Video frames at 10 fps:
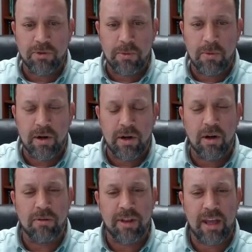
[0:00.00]
we want to know
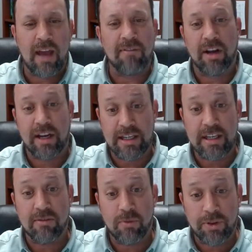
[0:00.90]
if they have an
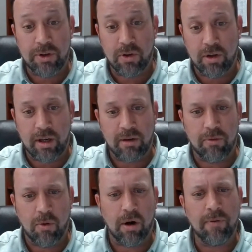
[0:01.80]
idea of what they're looking
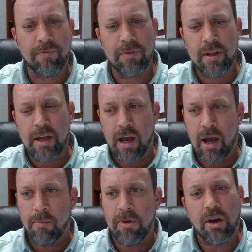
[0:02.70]
for.
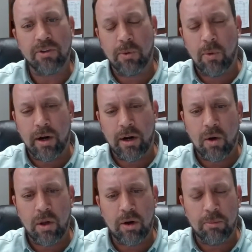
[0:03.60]
We also want to know
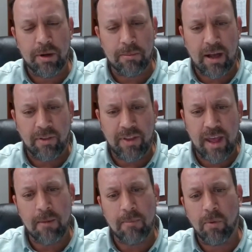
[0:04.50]
a little bit about
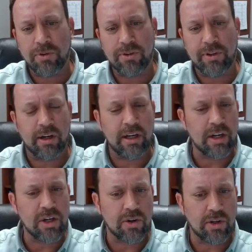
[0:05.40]
them. What's their
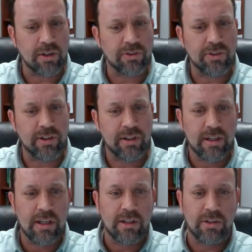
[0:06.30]
interest?
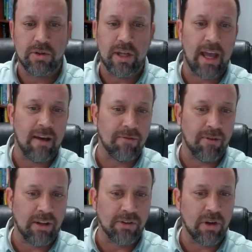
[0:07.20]
Do they have
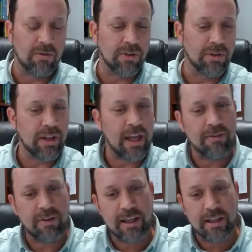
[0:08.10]
friends over? Do they
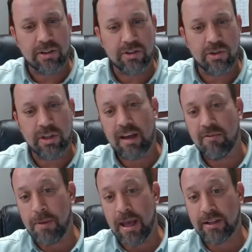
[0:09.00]
have kids? Do they have
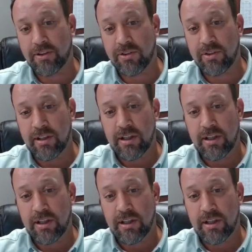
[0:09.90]
pets?